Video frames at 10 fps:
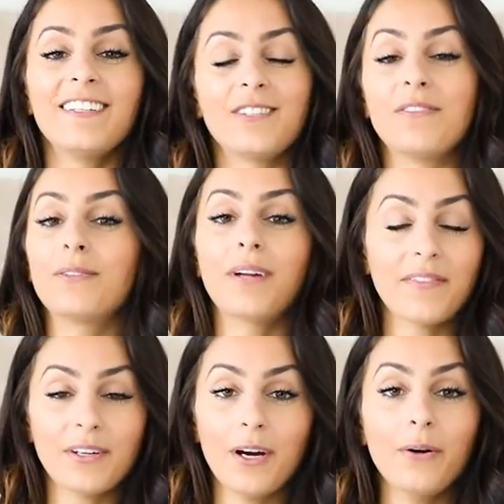So if you don't
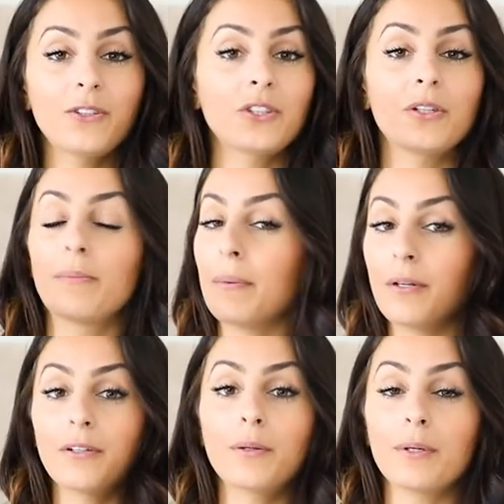have a coach or maybe
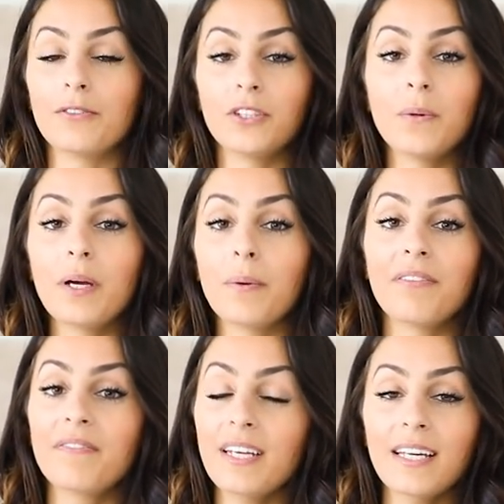you don't know what you're doing
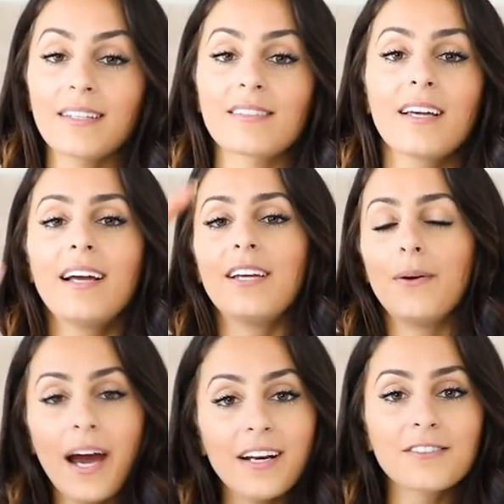with fitness,
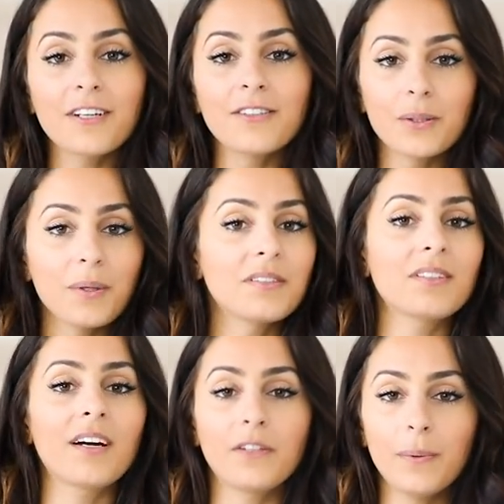you kind of start doing
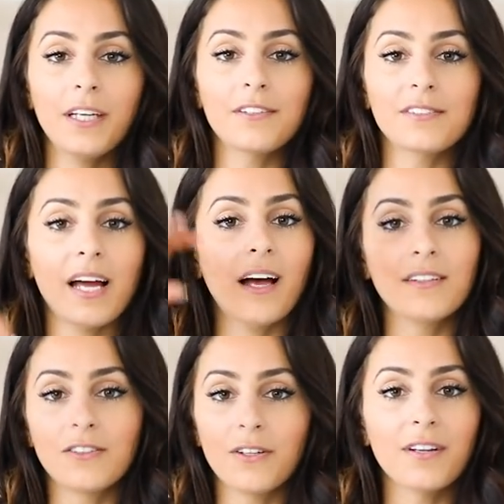stuff, you eat your
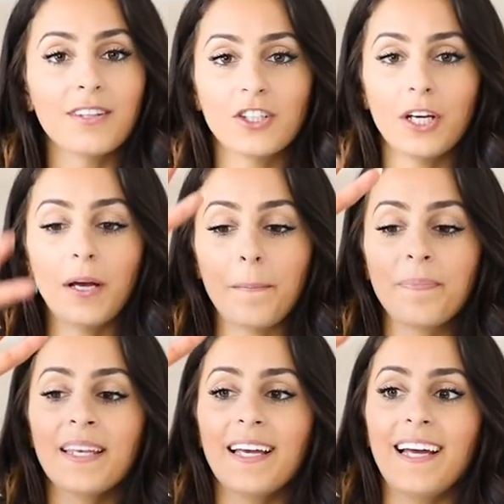salads, you go to the
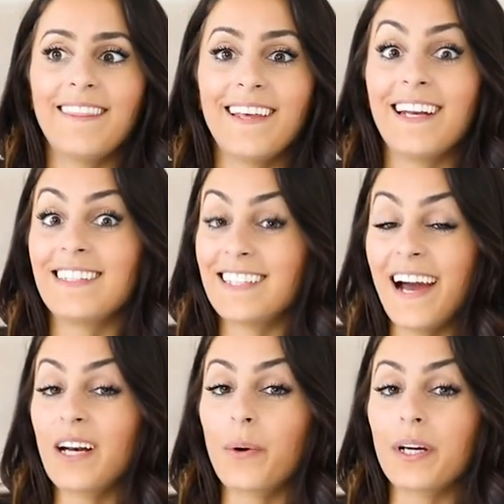gym, and then it's
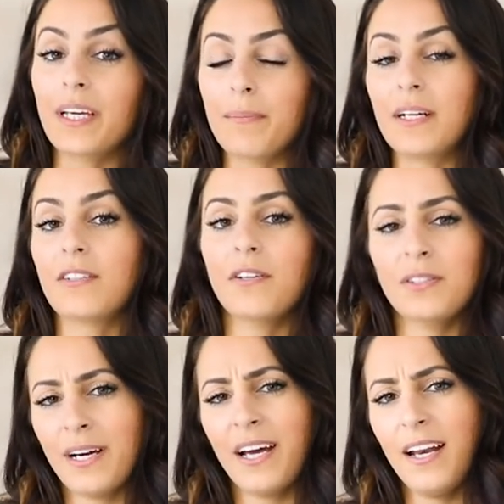kind of working, but it's
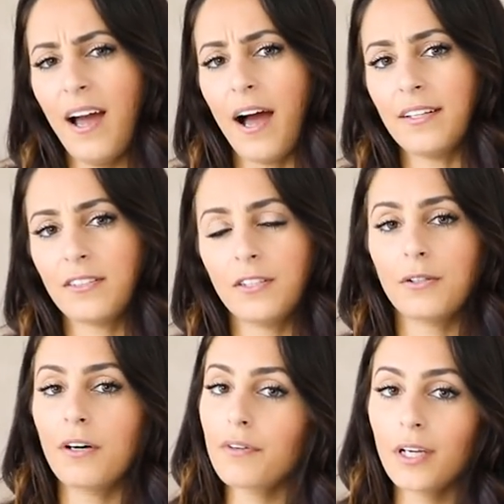also kind of not. So
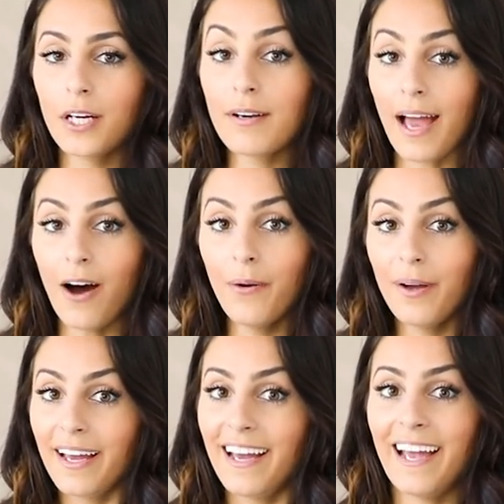you're over here
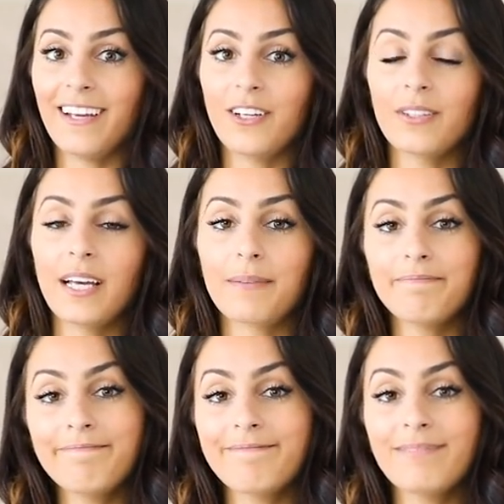now and you're
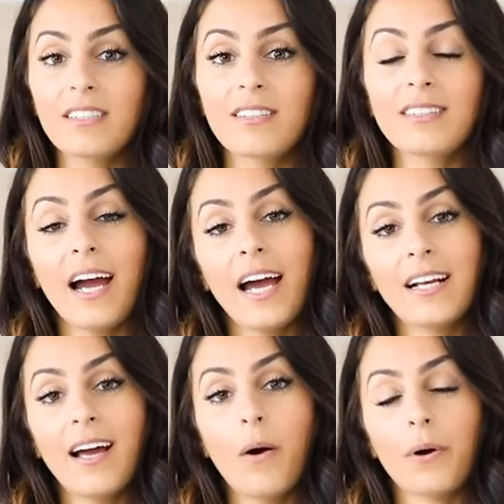like, mm, this is kind
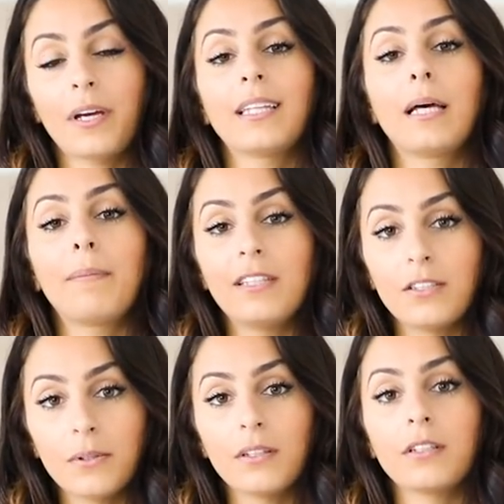of not working. Let me
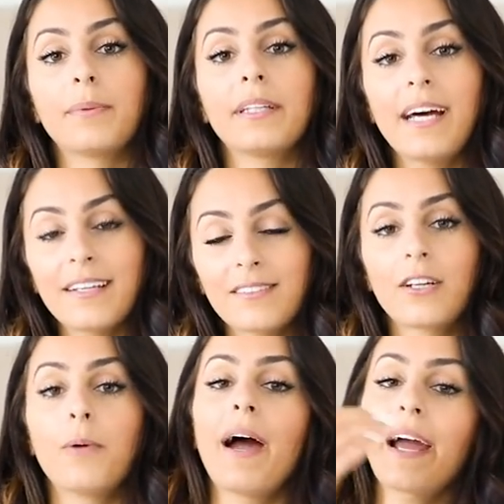do a little bit less,
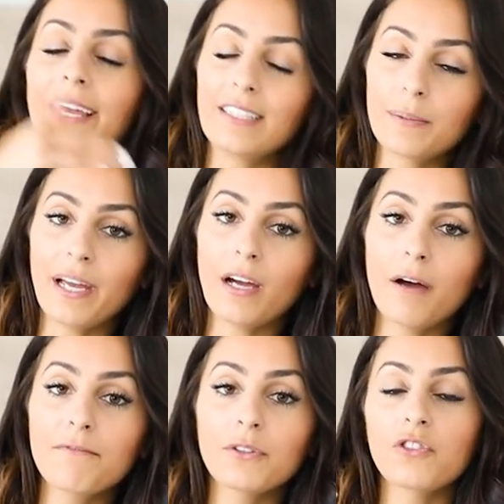go back into my
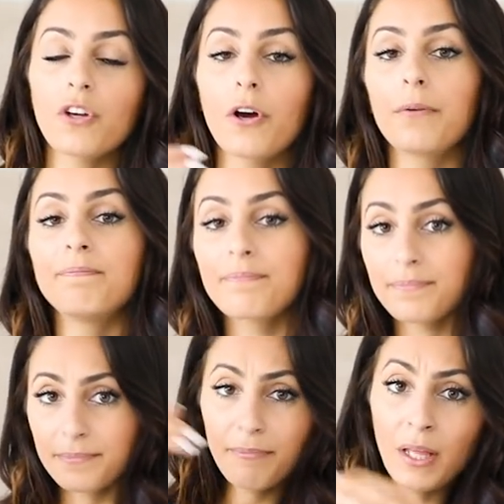comfort zone
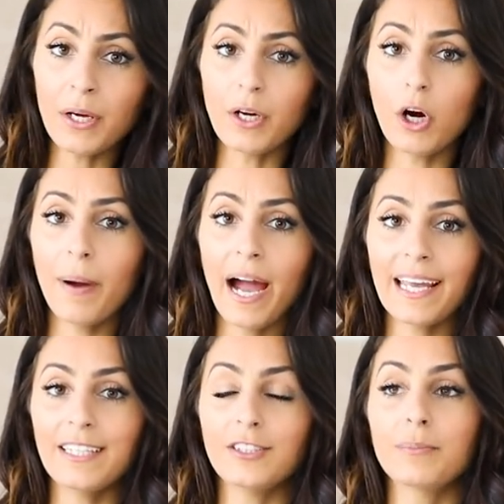go
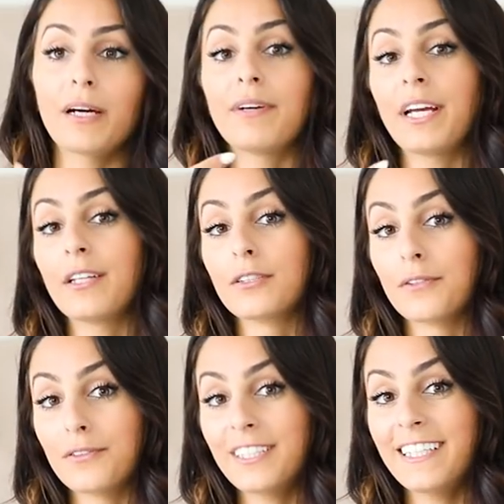back into my regular
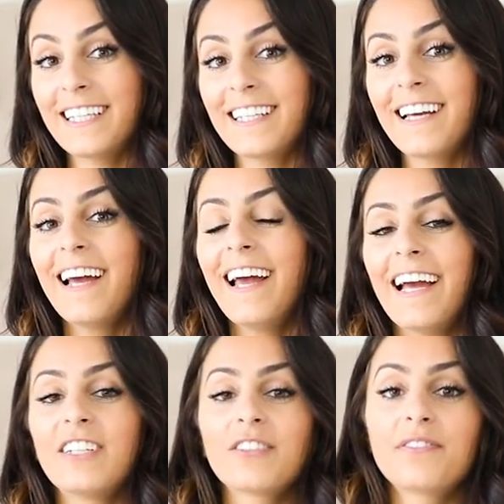routine
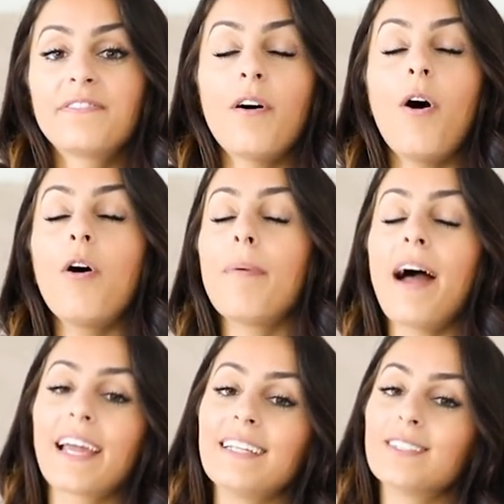and just fall
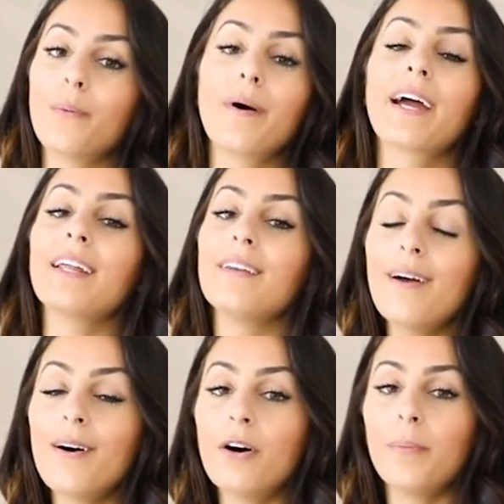back into what I
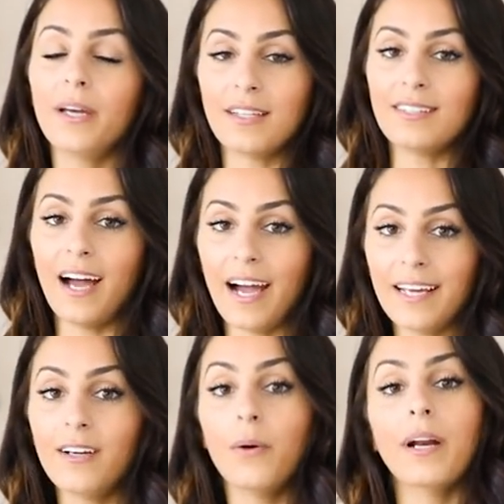know because I
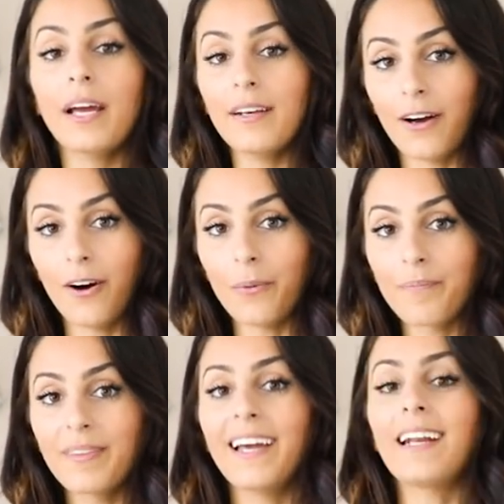know what I know
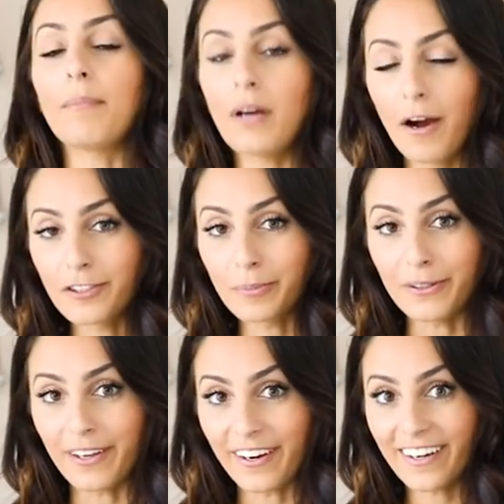and I'm
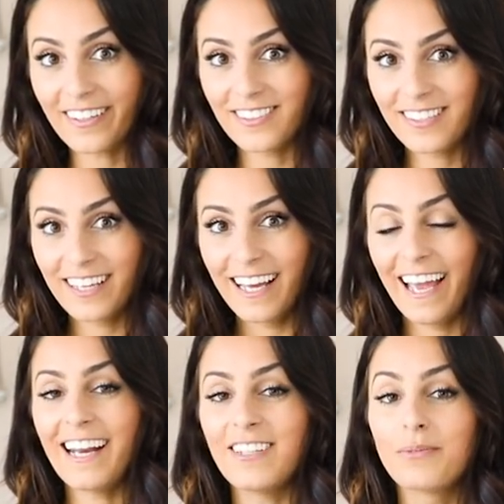comfortable here
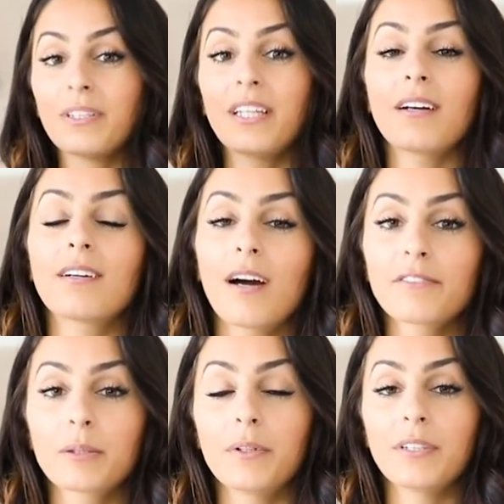and it's really
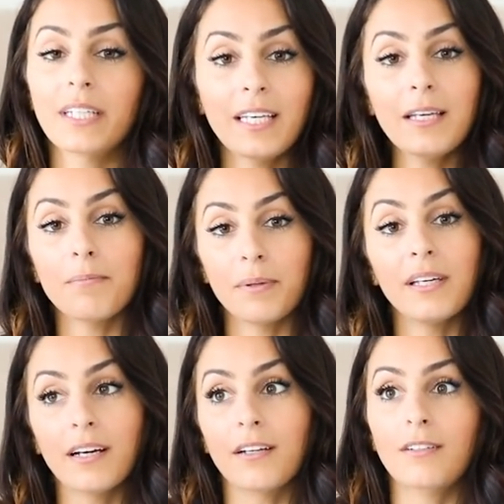uncomfortable to keep
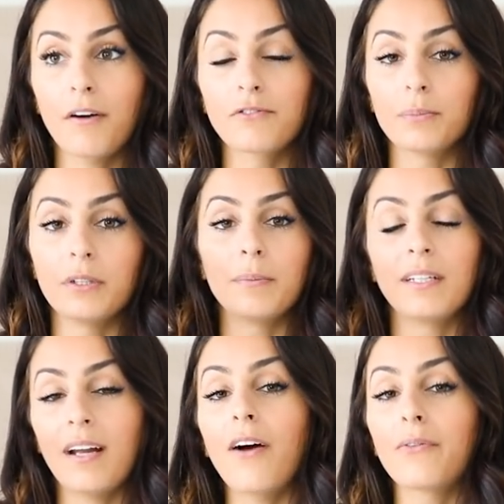being uncomfortable
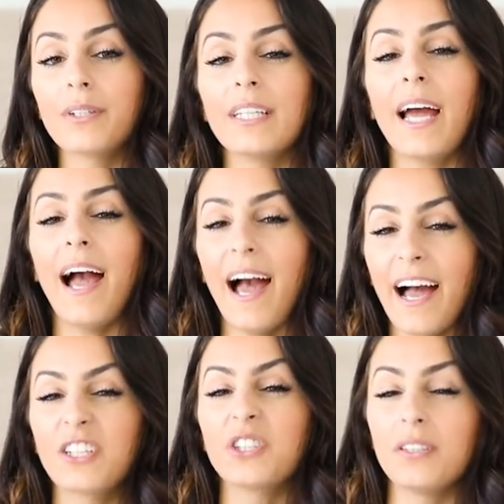but not really
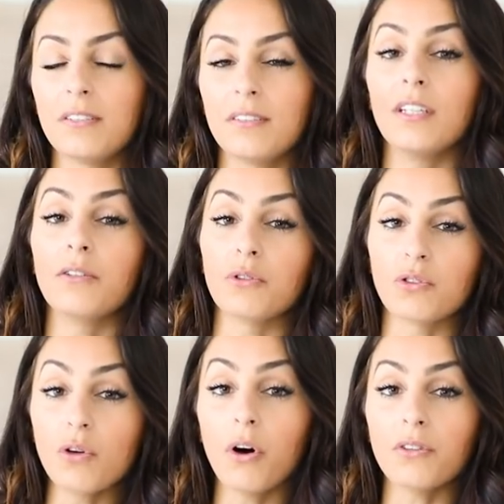actually seeing
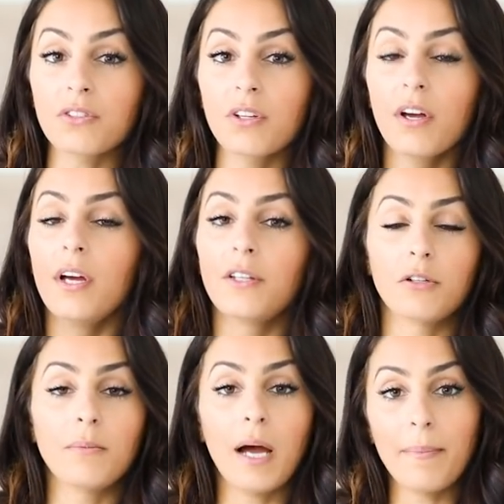results.
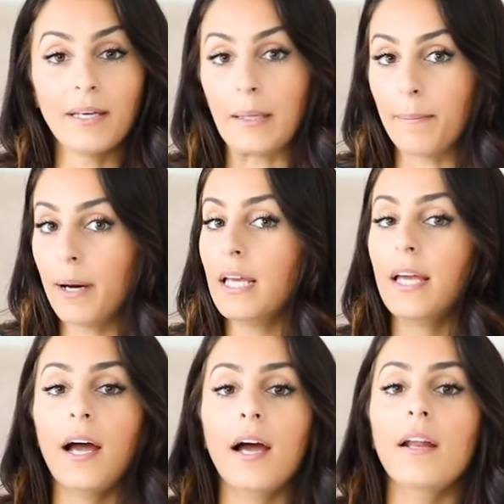So I'm not making money
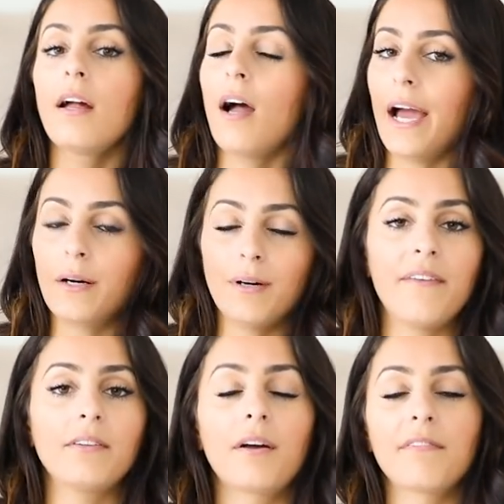yet, I don't
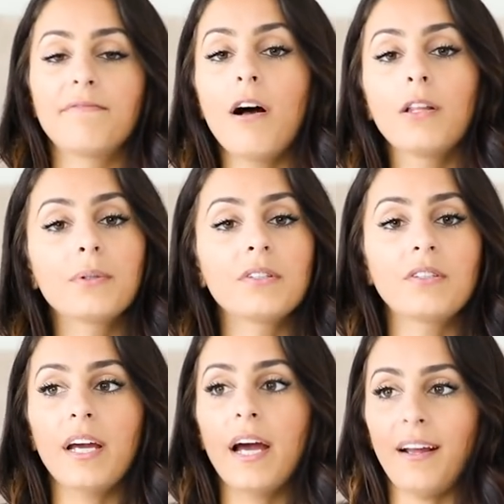have a lot of
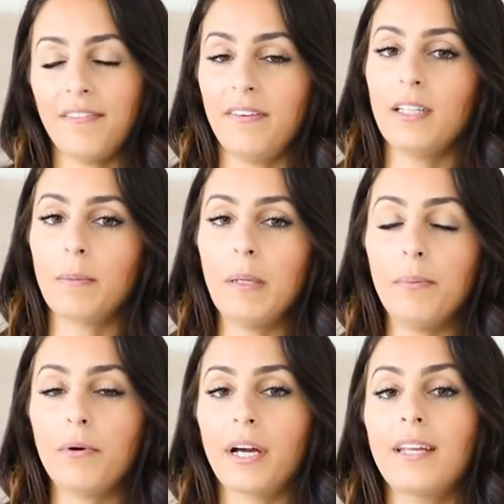followers yet, I feel like
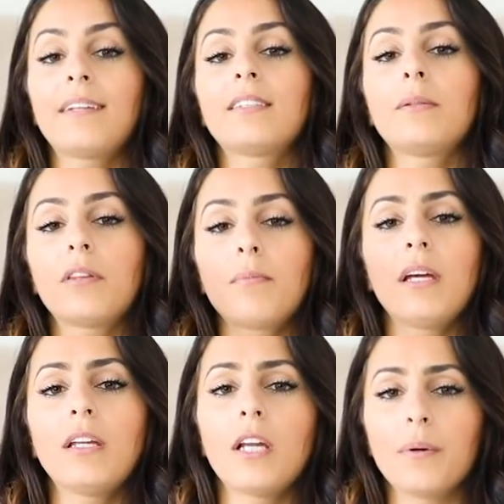people aren't connecting with
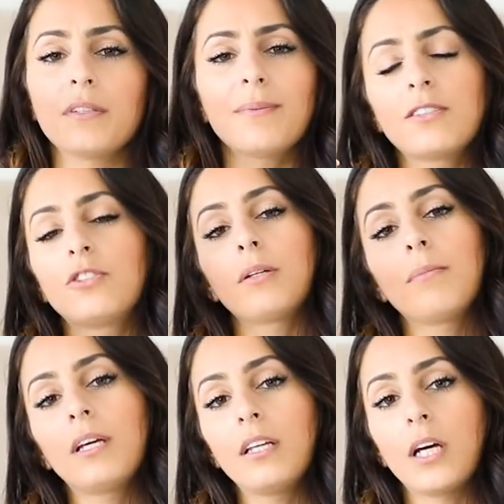me, no one's messaging
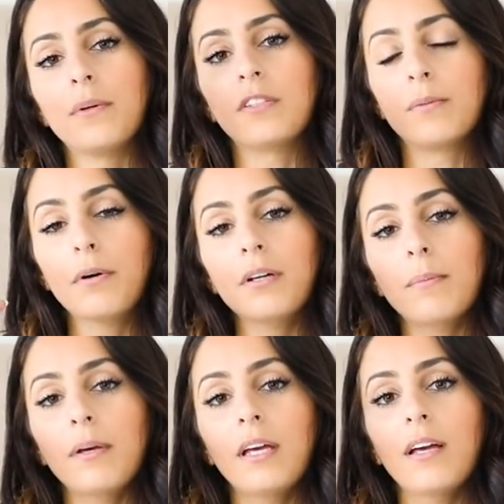me, no one's
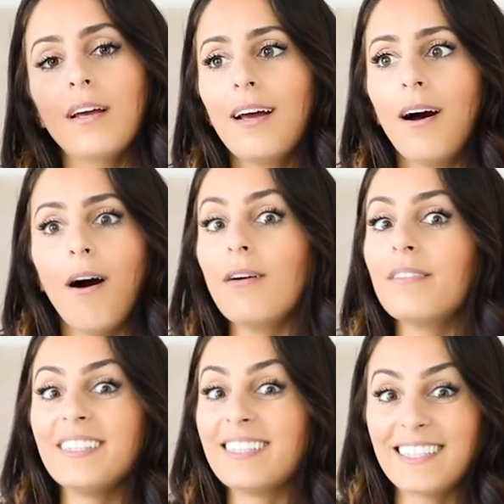supporting me, all
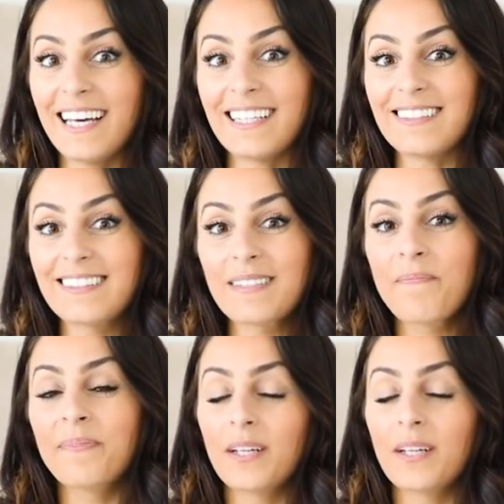of these things.